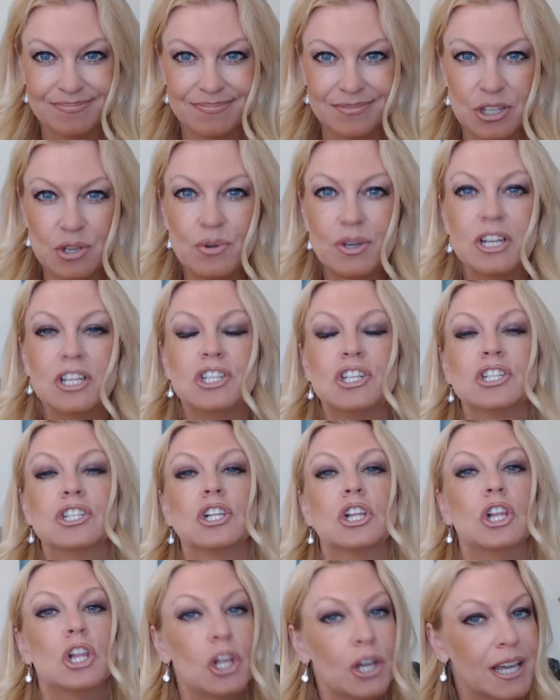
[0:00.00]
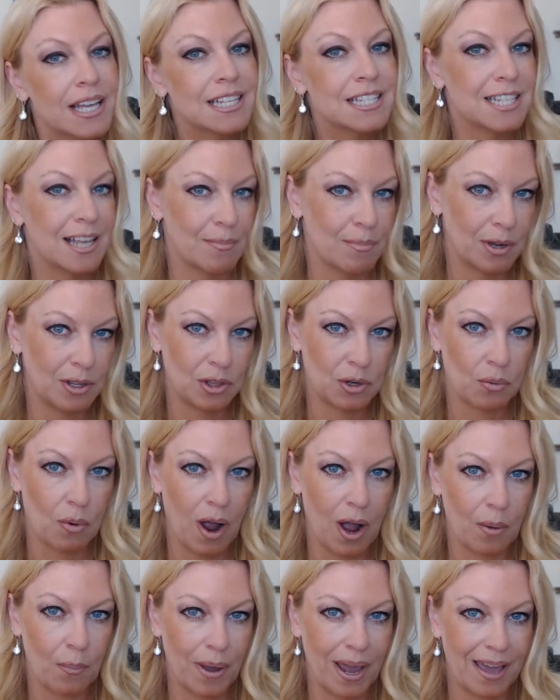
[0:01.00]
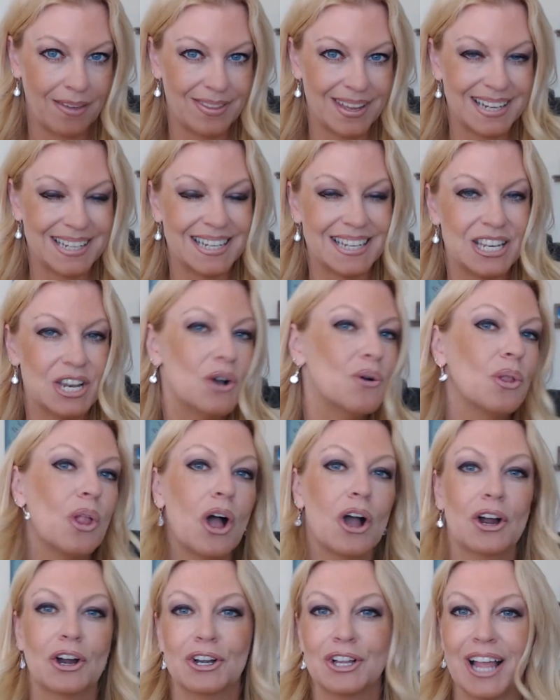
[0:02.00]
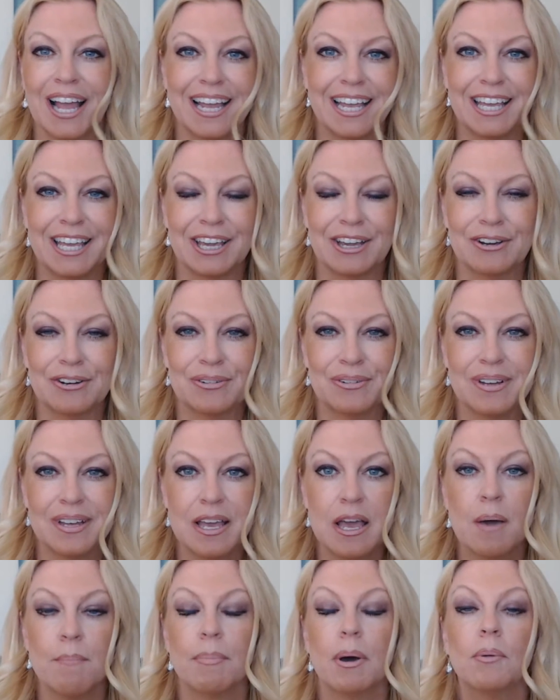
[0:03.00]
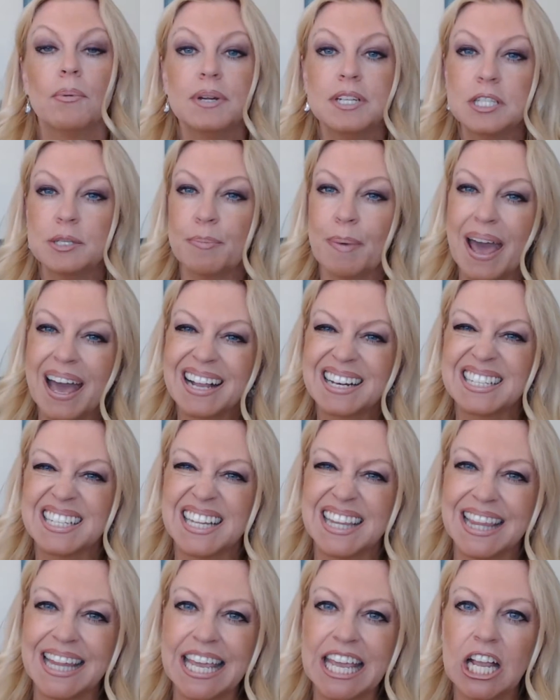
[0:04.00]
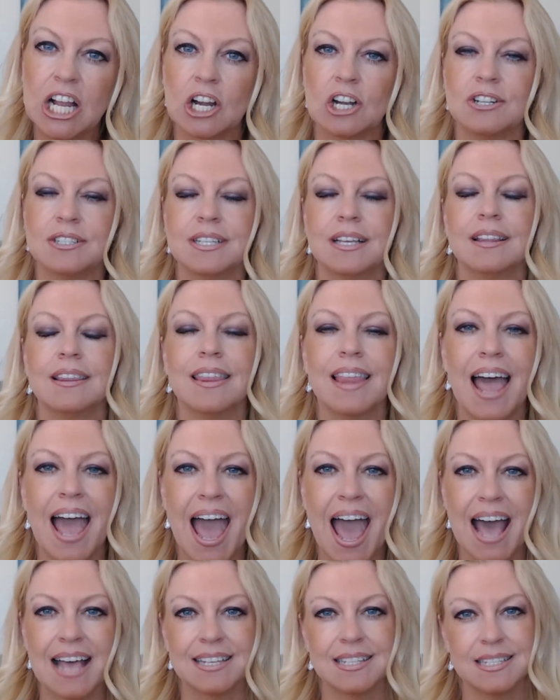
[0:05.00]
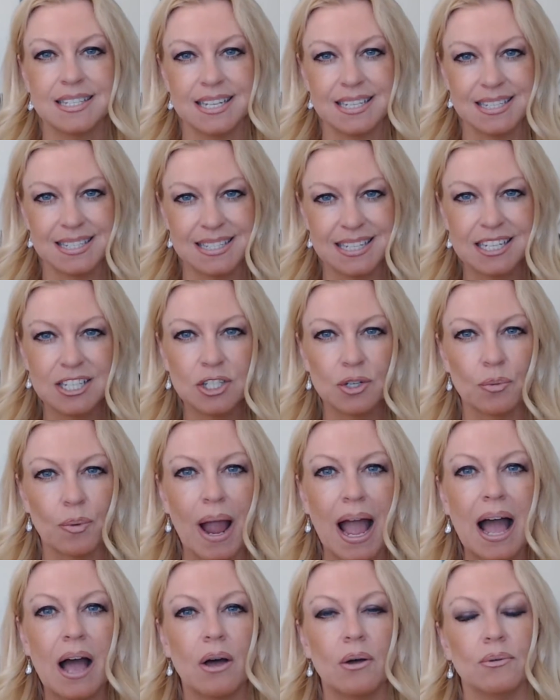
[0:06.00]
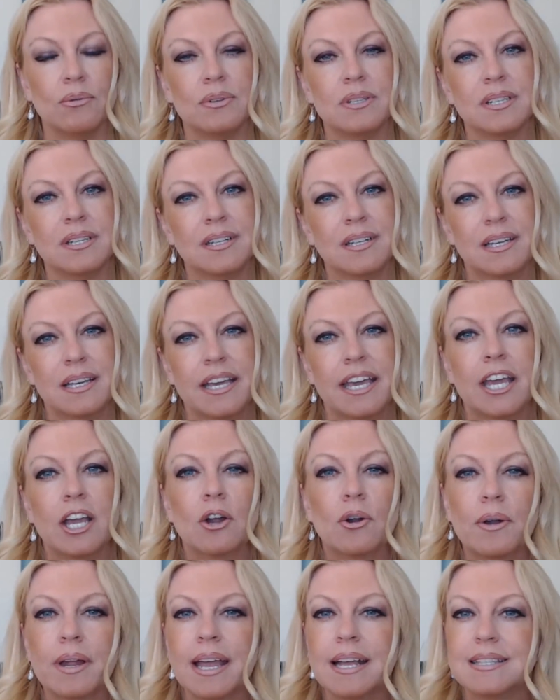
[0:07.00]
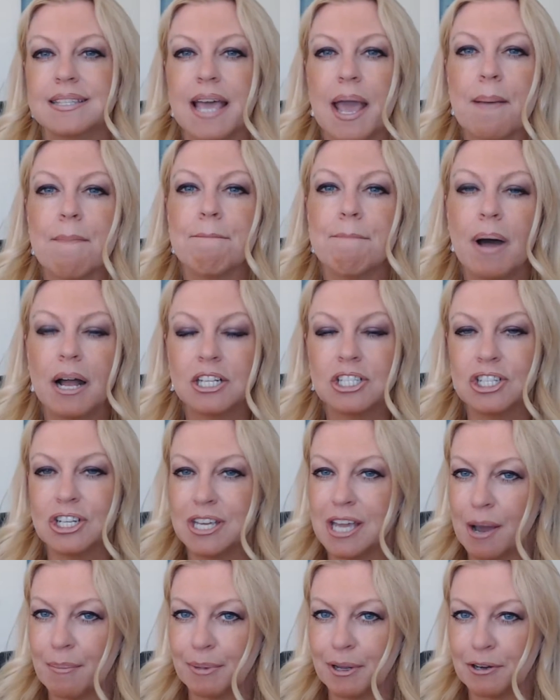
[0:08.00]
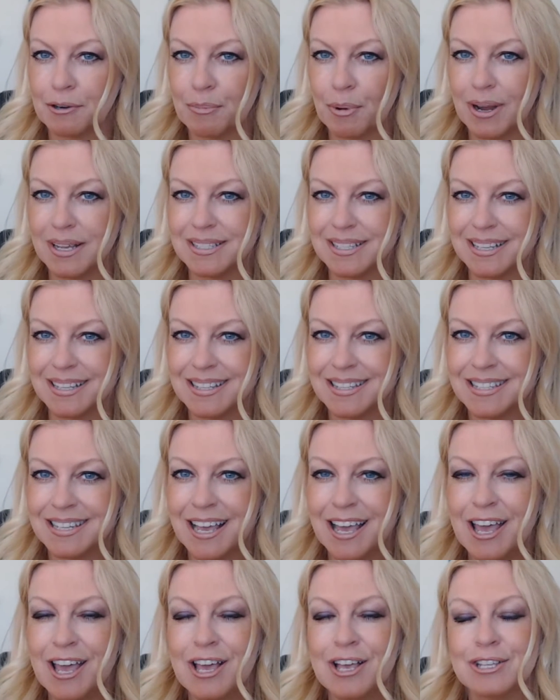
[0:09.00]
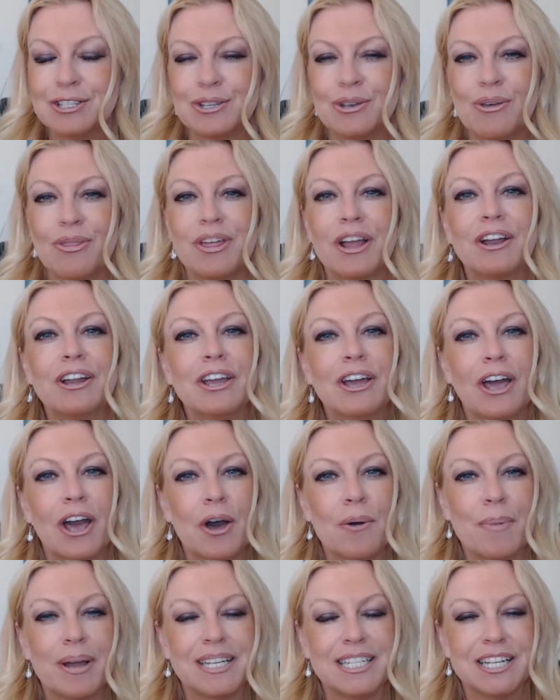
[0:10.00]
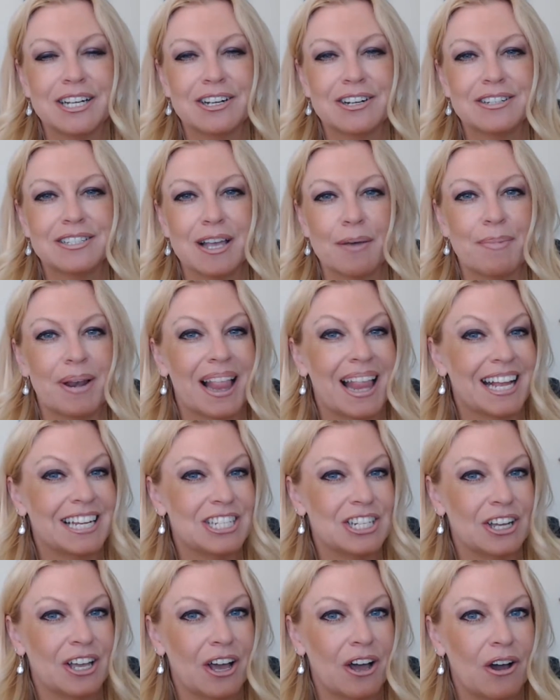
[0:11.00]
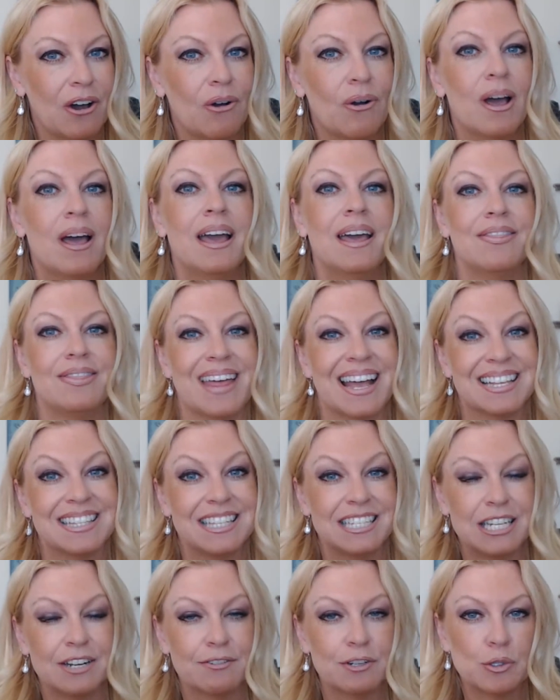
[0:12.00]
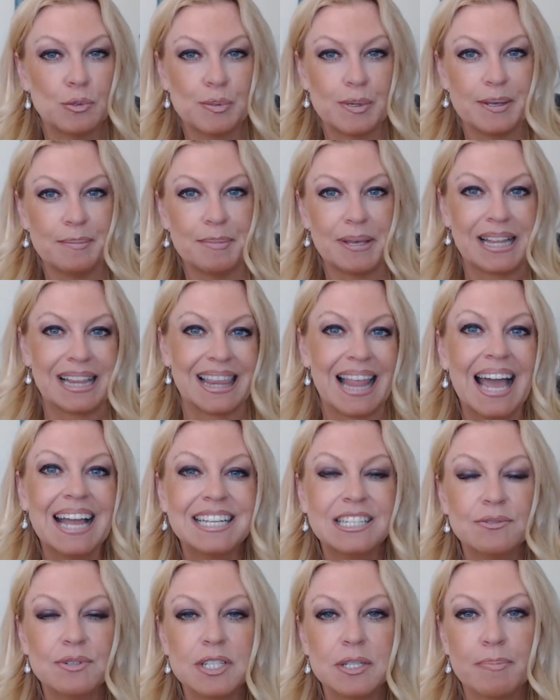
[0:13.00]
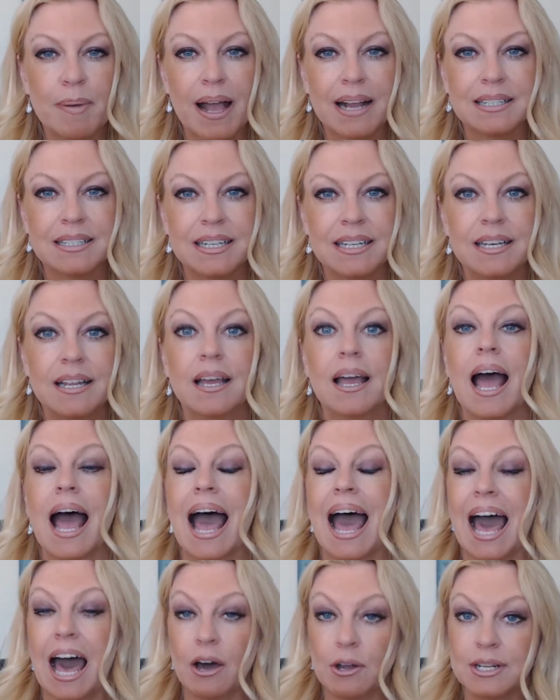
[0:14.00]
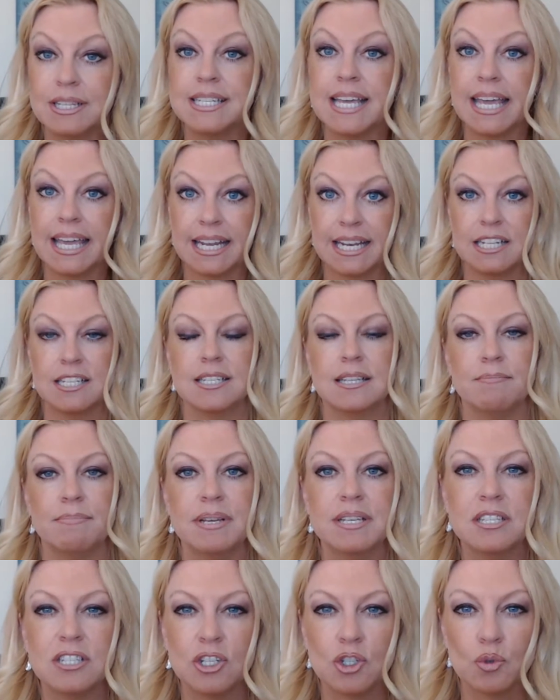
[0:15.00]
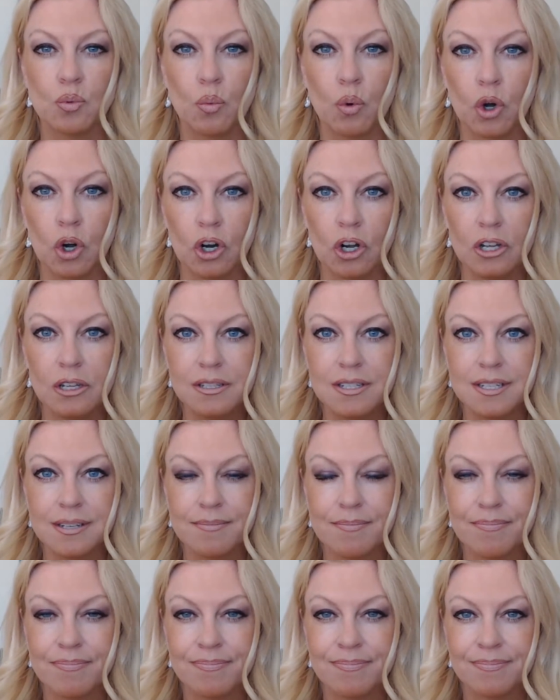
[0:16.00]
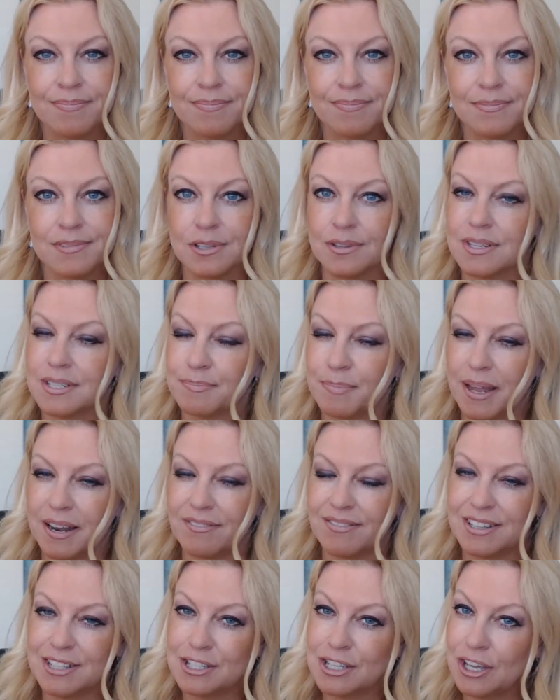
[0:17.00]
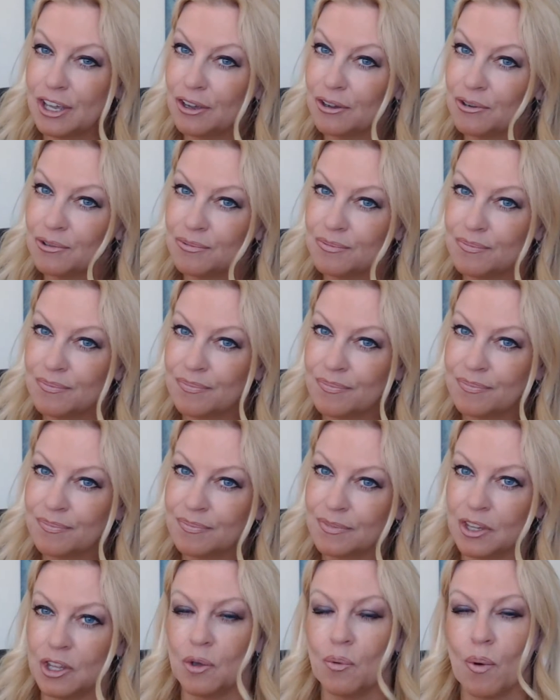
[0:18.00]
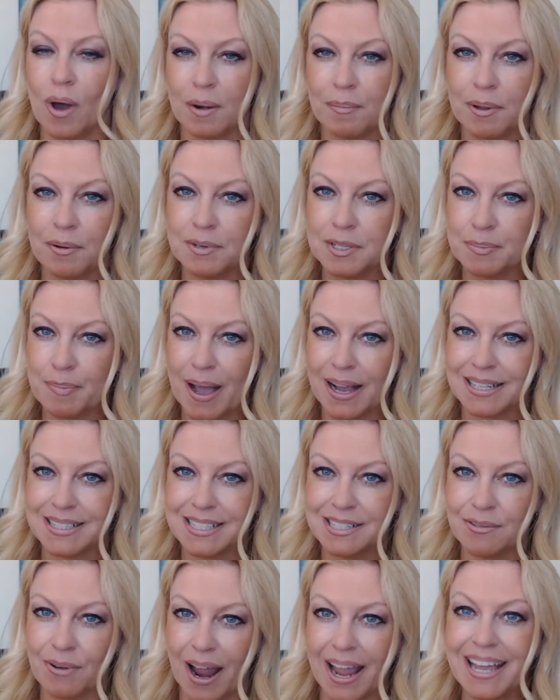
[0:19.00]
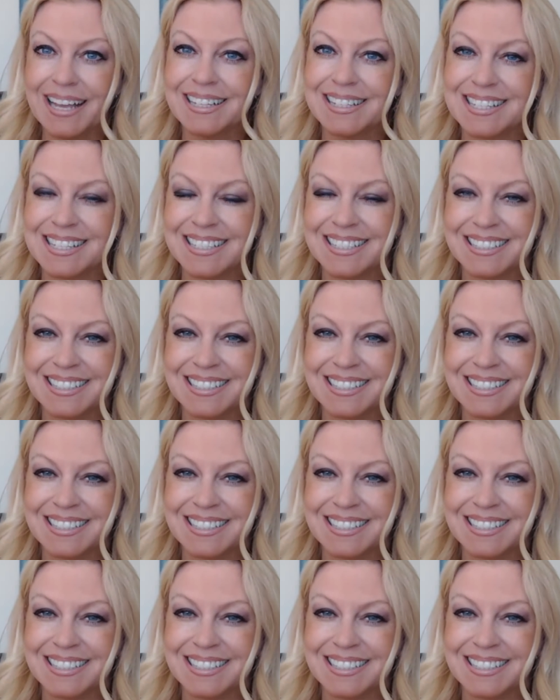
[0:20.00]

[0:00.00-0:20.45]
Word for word: You can just look at someone the wrong way and they no longer like you. But respect lingers. It lasts. It sticks around. It creates a much yummier presence. So there you go, my dears. I'm going to let you go. That's the difference between being liked and respected, how to take it into the business world. So this benefits you. You want to be respected, right?